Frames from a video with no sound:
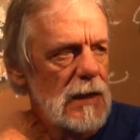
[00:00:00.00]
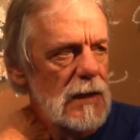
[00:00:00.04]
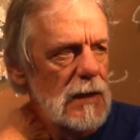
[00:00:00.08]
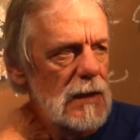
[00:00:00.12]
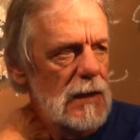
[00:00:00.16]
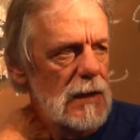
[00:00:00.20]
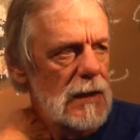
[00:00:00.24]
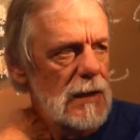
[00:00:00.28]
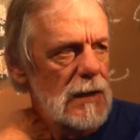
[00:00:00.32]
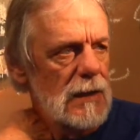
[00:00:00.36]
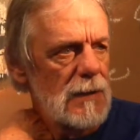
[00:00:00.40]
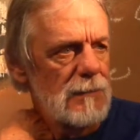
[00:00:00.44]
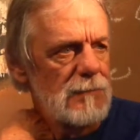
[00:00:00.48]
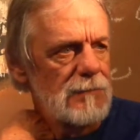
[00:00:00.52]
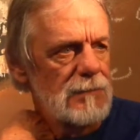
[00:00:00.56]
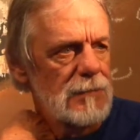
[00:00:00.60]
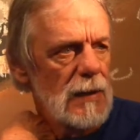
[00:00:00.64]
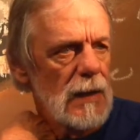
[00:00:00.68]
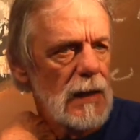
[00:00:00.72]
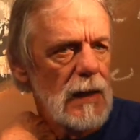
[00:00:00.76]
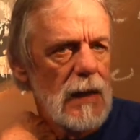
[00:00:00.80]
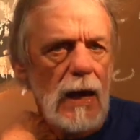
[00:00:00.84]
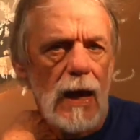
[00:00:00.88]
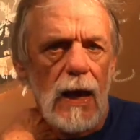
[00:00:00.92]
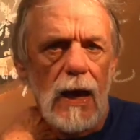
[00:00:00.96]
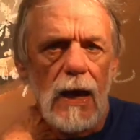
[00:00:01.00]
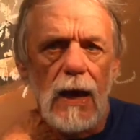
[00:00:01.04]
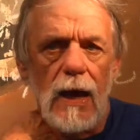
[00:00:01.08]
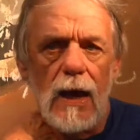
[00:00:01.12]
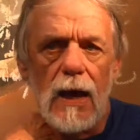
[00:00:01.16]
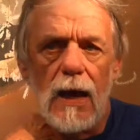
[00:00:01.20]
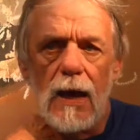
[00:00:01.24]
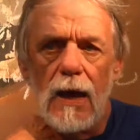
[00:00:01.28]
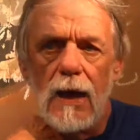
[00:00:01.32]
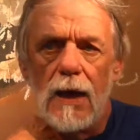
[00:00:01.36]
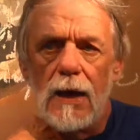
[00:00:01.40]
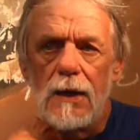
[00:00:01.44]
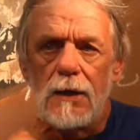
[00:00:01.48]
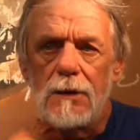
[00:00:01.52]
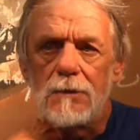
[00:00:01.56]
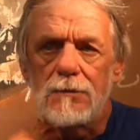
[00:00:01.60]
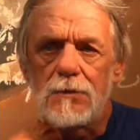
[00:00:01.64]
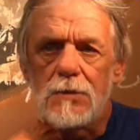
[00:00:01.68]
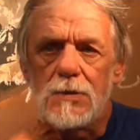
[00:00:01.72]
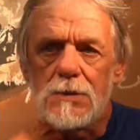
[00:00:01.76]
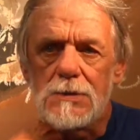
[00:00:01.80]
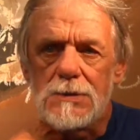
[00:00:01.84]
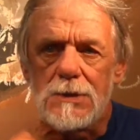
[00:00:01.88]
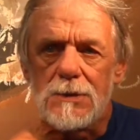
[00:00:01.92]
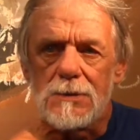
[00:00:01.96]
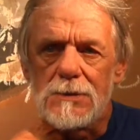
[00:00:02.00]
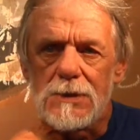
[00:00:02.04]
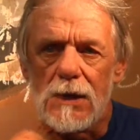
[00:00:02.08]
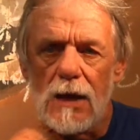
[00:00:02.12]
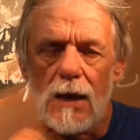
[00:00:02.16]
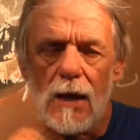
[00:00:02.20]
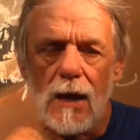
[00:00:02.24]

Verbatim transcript: Um, and of course, there was a